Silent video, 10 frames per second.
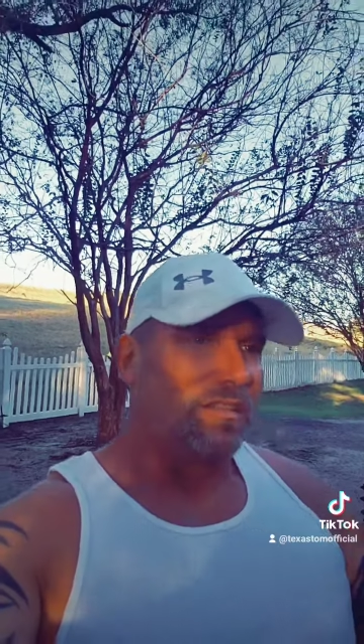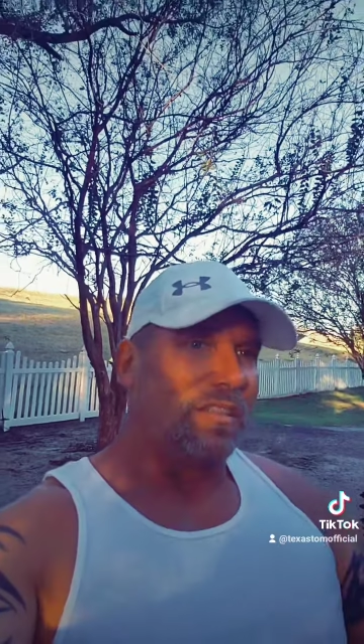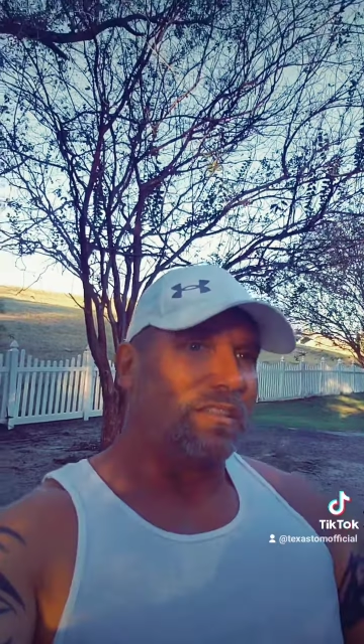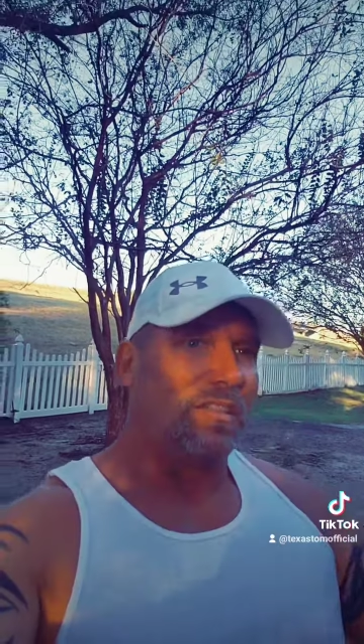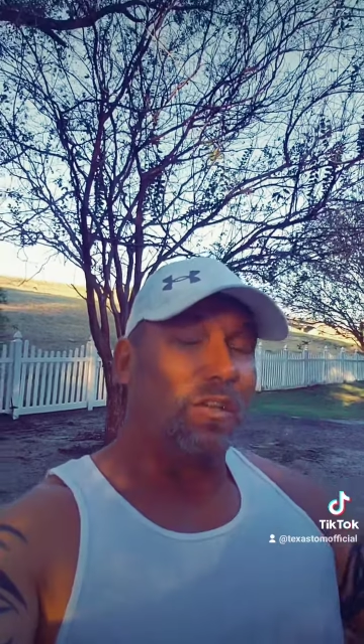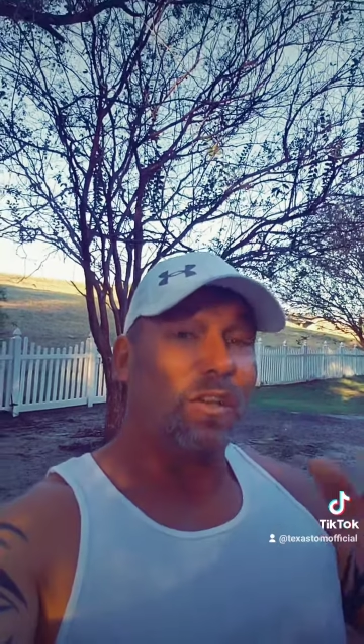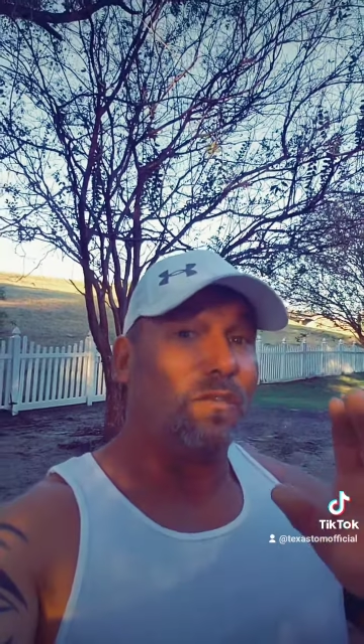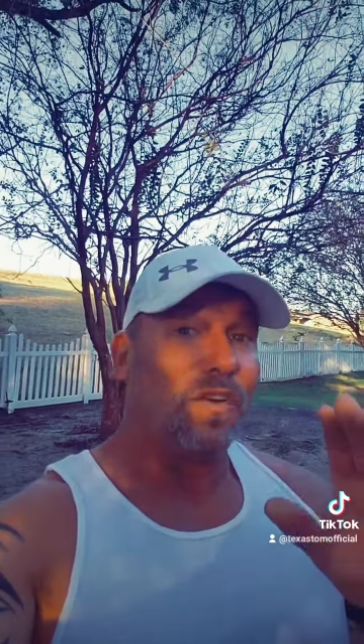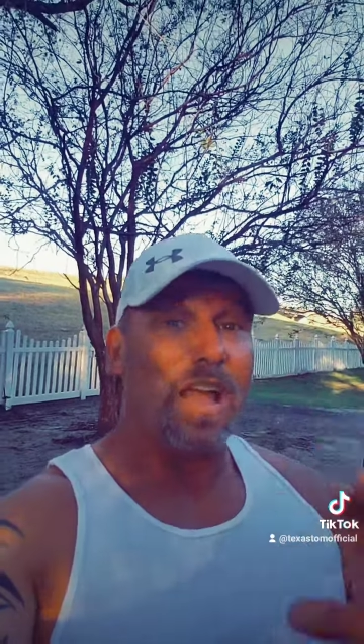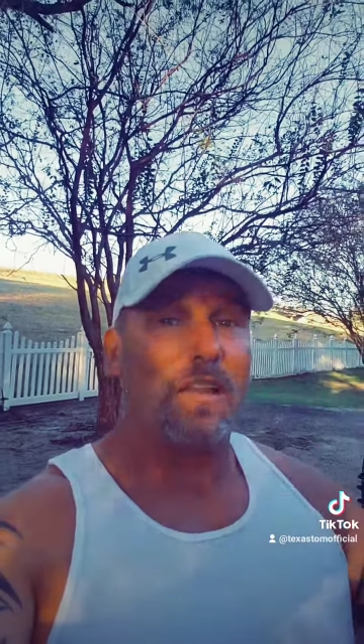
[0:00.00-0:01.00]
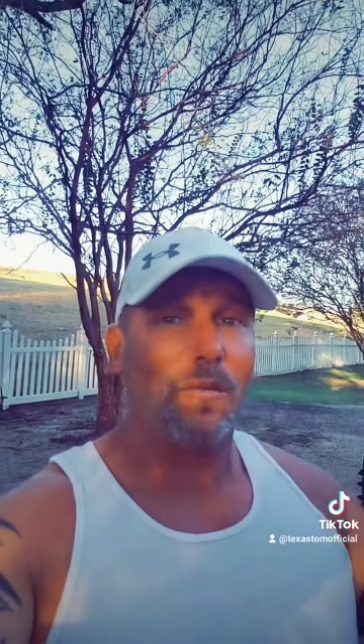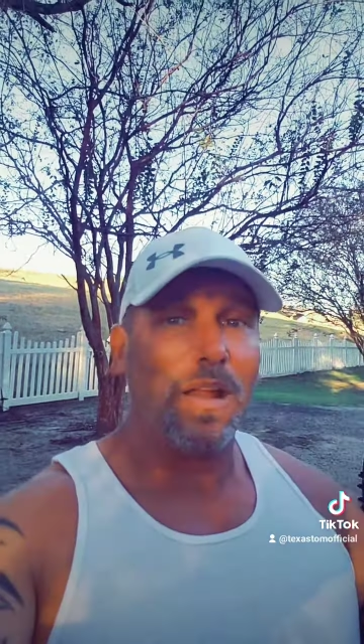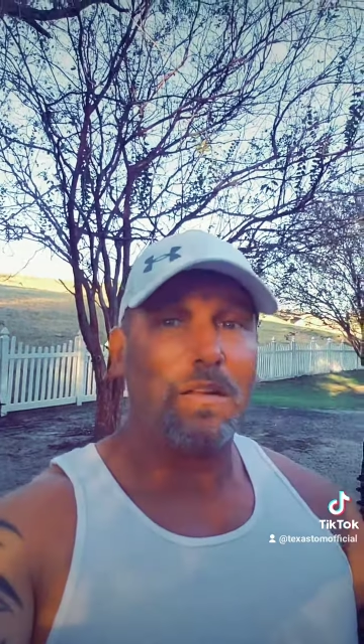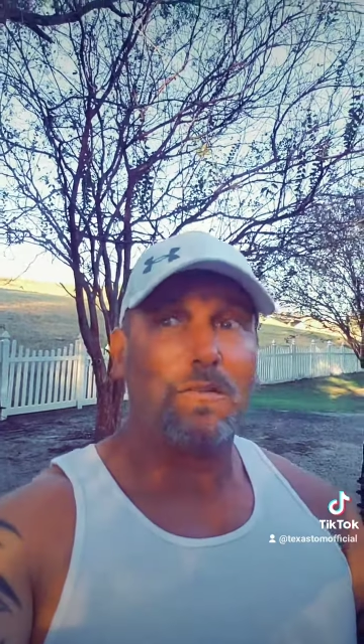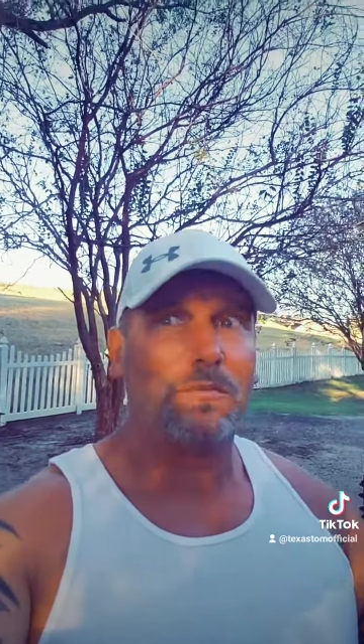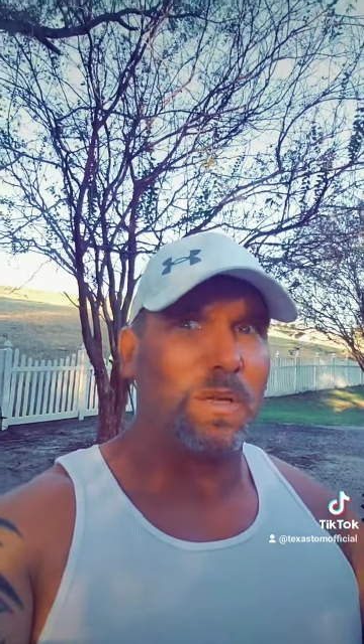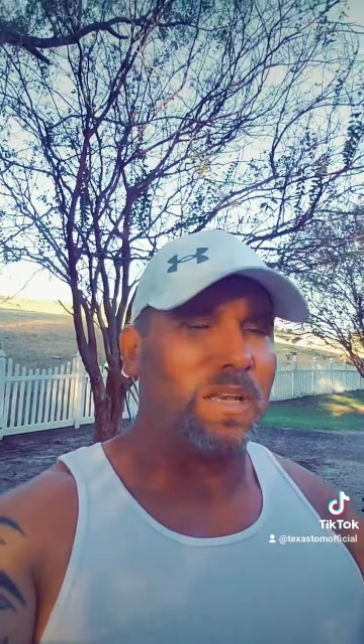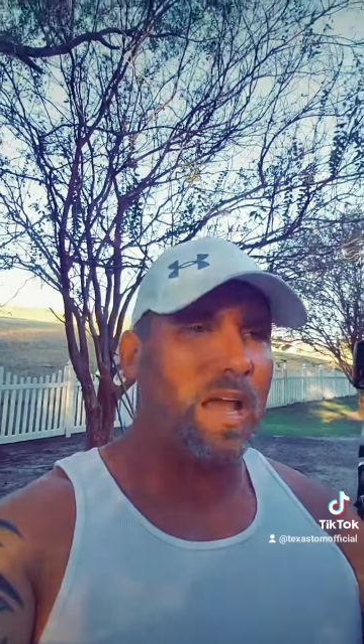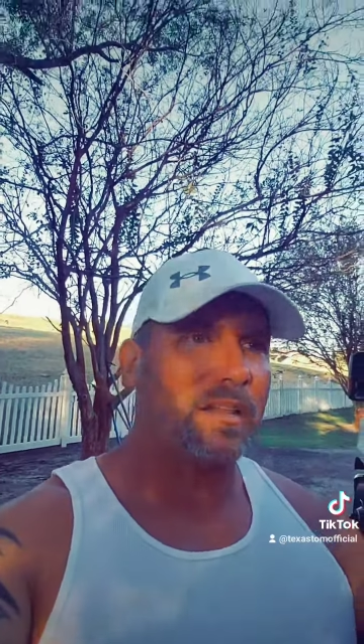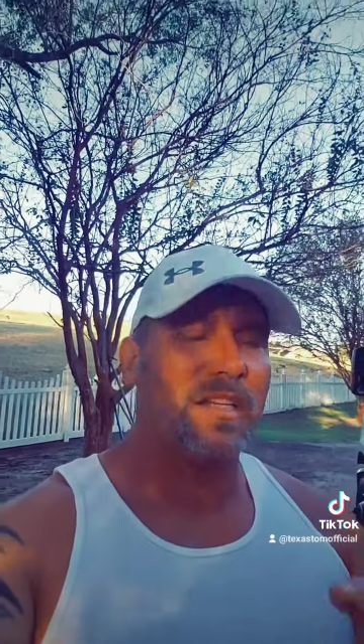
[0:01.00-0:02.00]
She said, you can find the regular ones, but
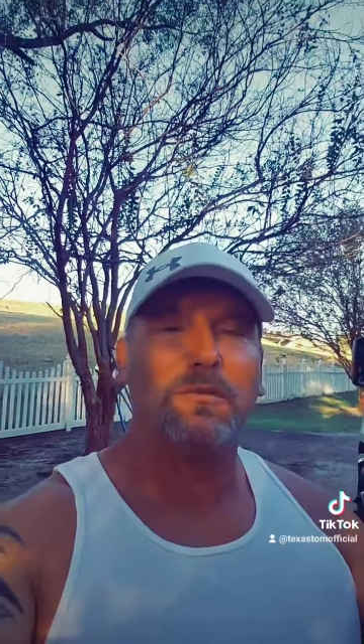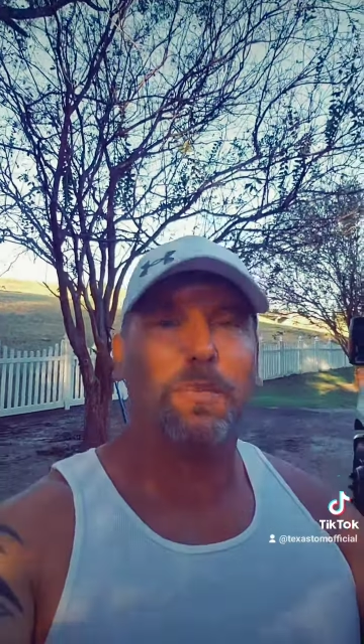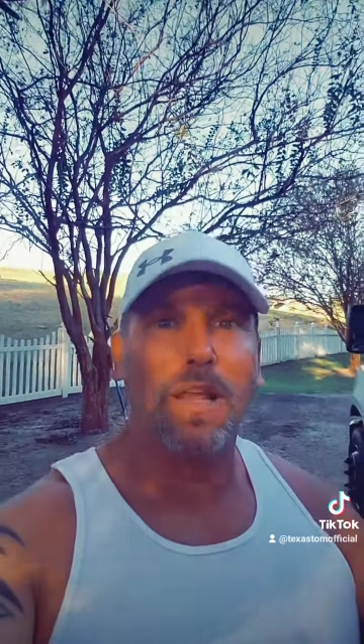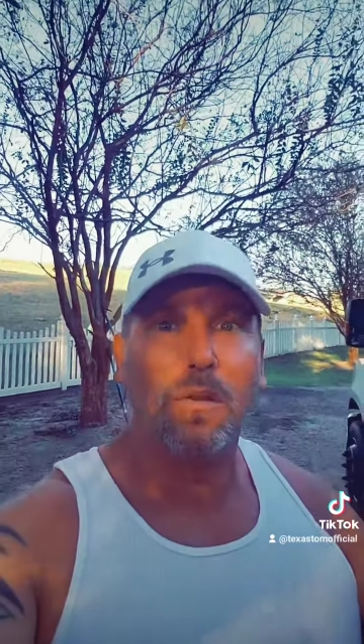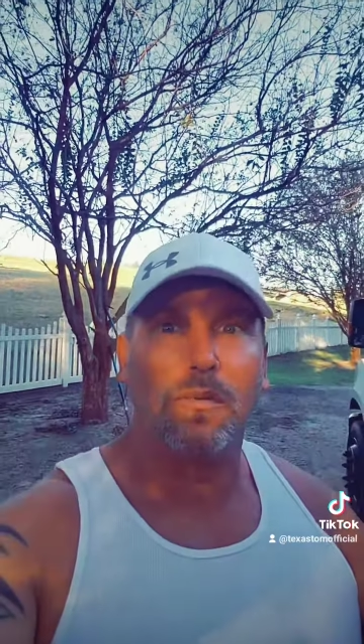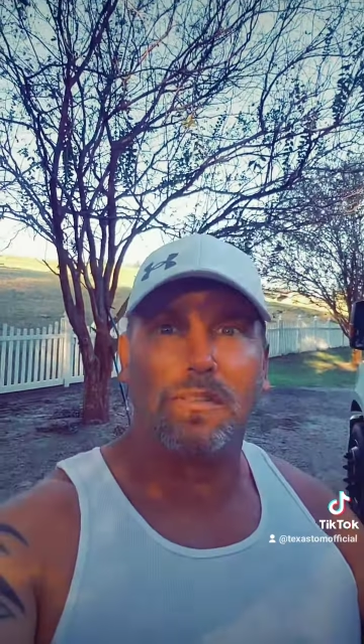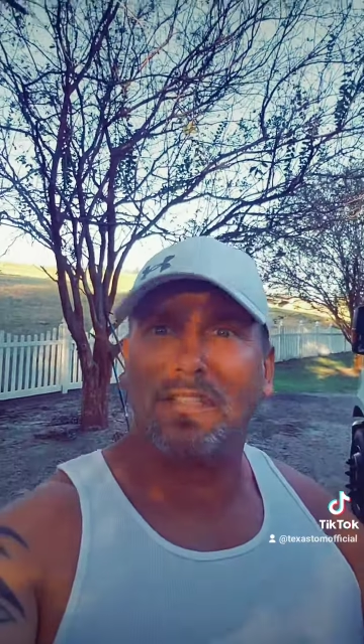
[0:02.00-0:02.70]
not these blue ones.